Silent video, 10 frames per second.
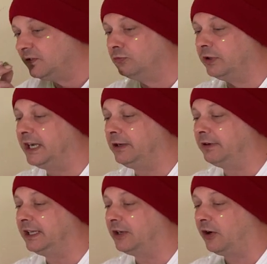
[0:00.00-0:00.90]
Really,
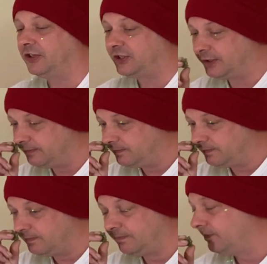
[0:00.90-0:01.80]
really nice.
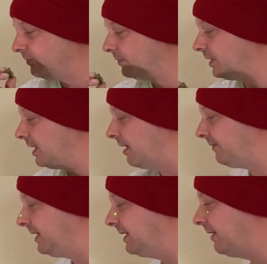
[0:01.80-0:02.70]

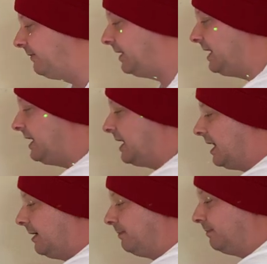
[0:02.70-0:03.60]
Lovely, lovely, um,